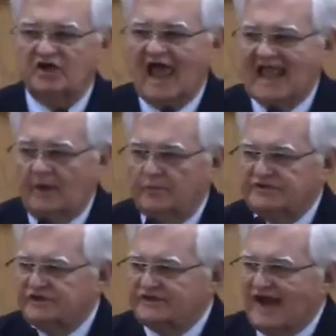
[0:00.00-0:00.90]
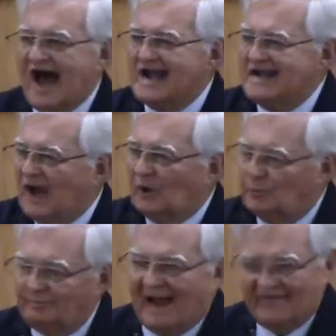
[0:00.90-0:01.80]
languages not
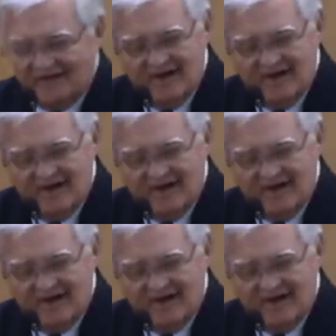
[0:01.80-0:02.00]
known by the